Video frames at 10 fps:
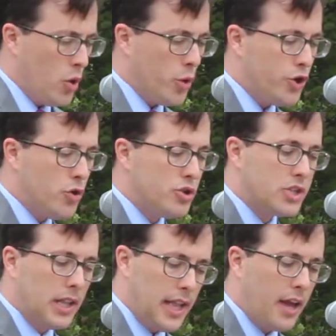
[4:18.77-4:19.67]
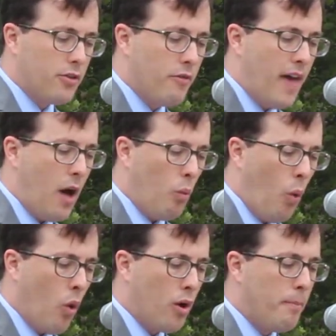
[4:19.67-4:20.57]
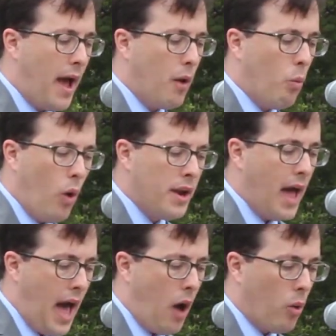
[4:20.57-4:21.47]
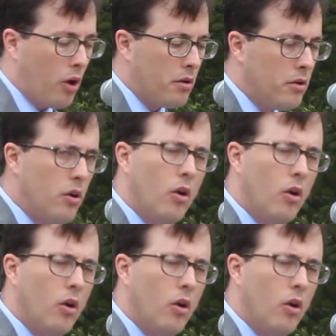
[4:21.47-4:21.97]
reduced the length of that war by 1 hour